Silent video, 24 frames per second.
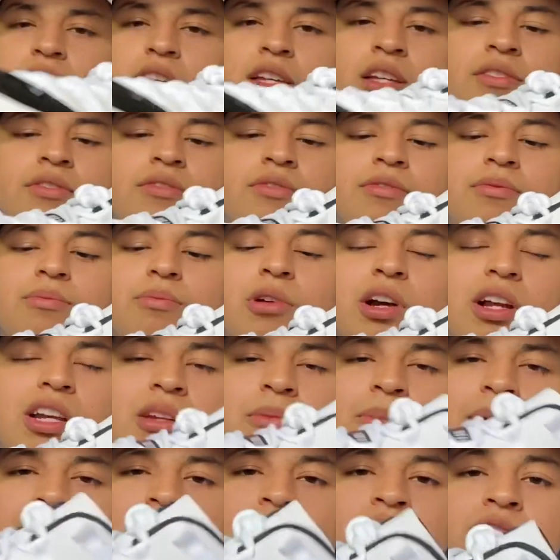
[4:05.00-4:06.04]
If Probably in
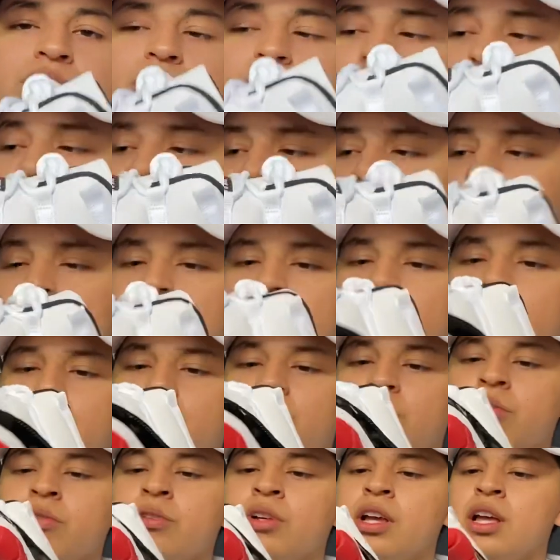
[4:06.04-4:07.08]
my next video, I'll let y'all
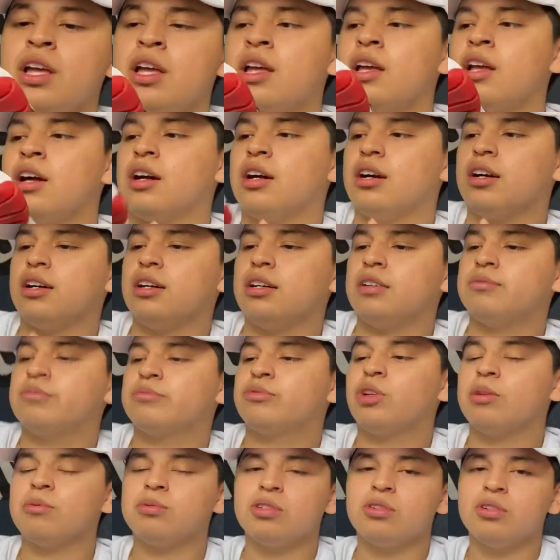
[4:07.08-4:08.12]
know. Um,
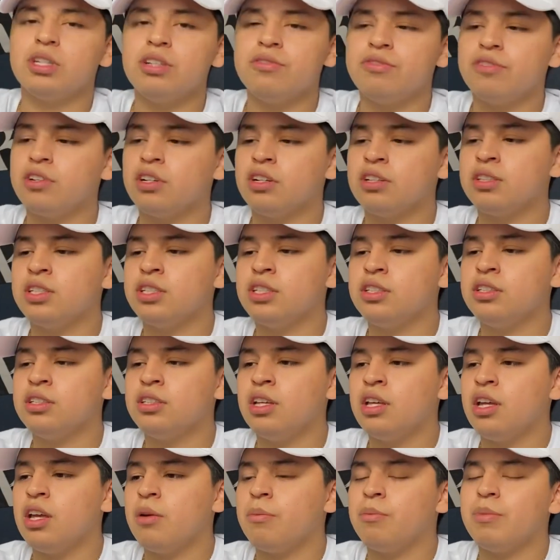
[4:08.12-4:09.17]
so I'm still iffy on these
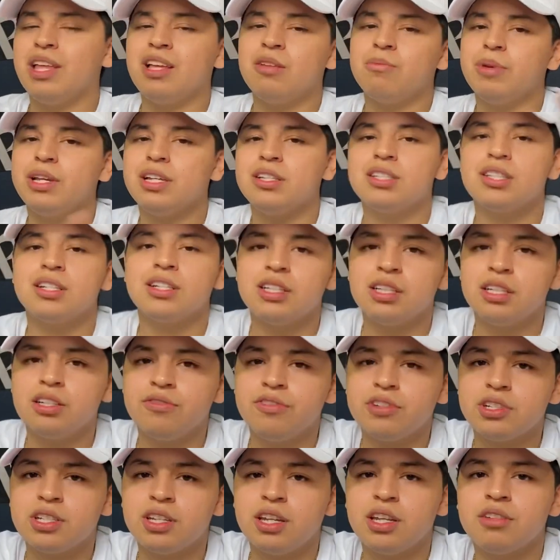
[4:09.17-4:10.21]
that's basically it
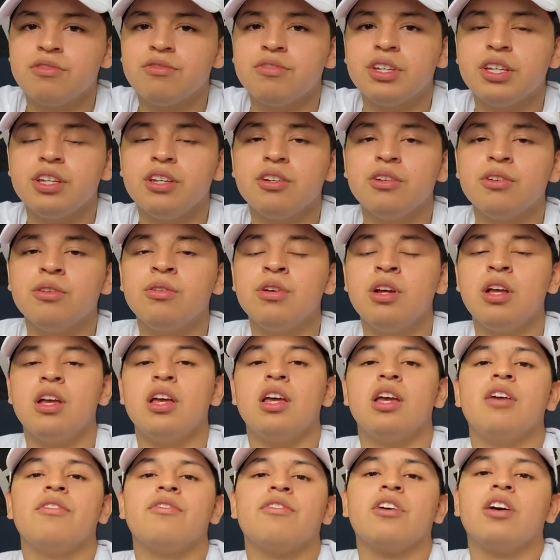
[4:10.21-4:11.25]
for today's video.
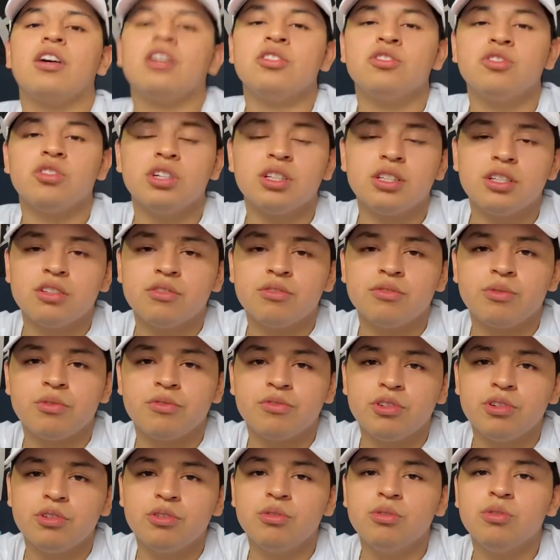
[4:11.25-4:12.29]
If y'all enjoyed this
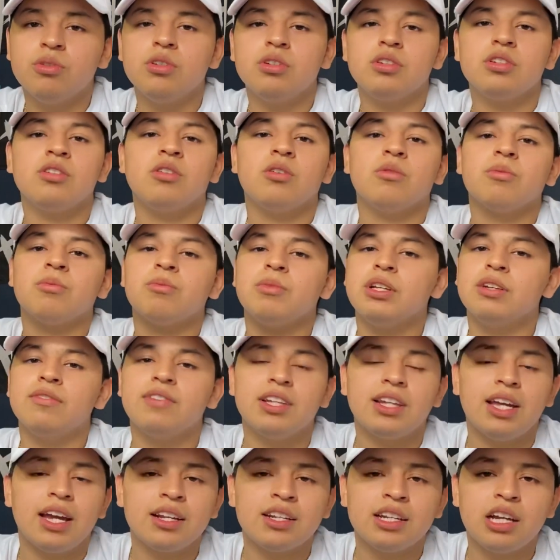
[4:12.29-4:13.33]
review, you know, leave a
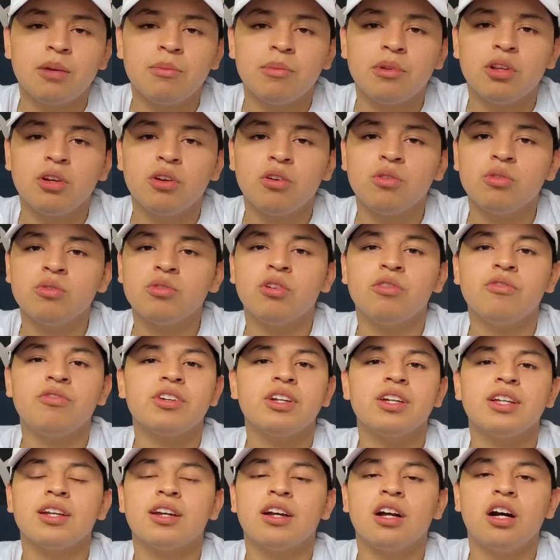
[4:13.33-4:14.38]
like down below. Don't
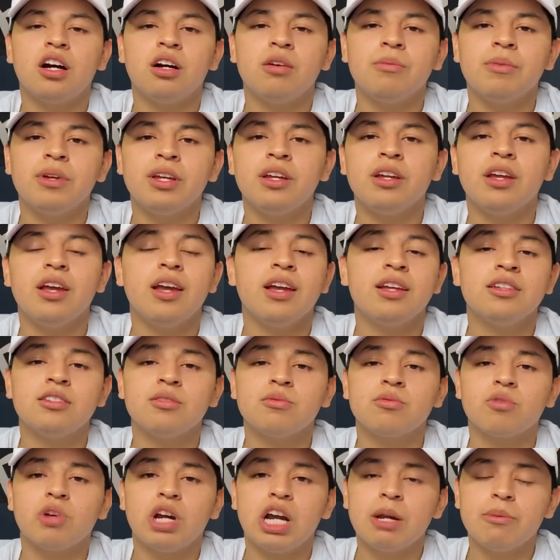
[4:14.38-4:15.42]
forget to comment and
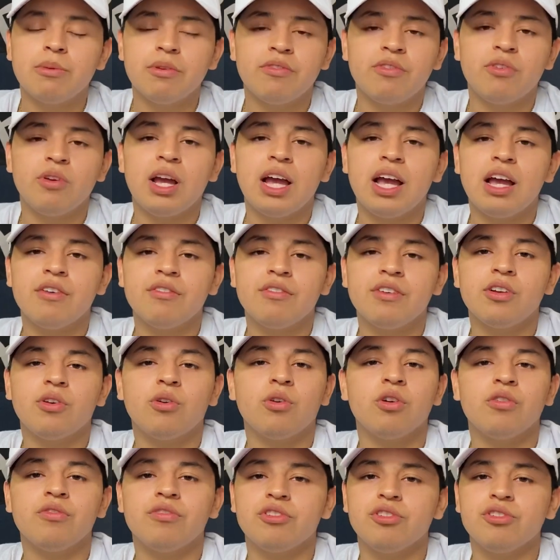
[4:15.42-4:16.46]
subscribe if you haven't
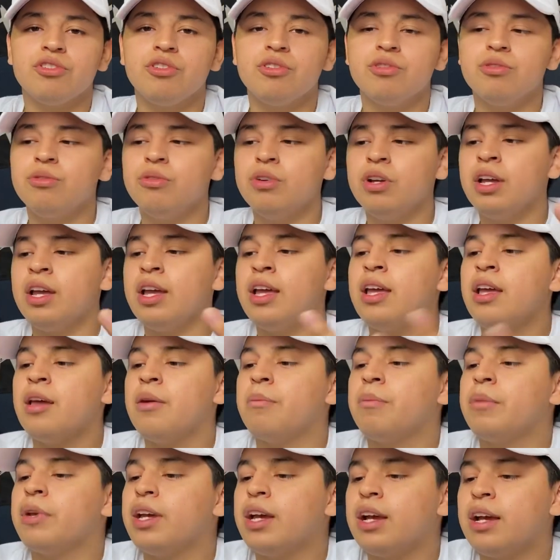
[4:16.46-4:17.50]
or if you're new.
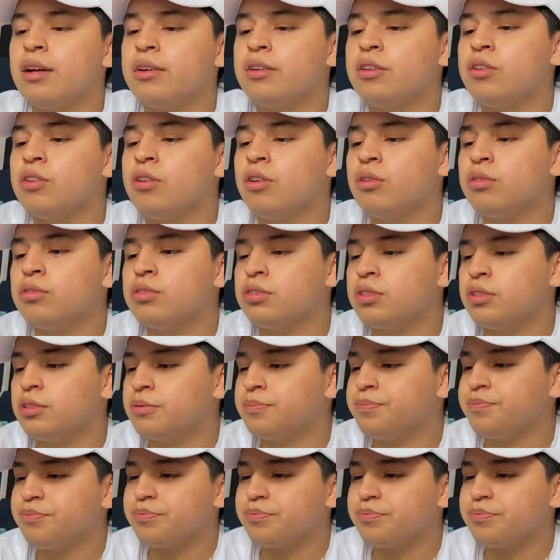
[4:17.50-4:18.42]
But yeah, you know, so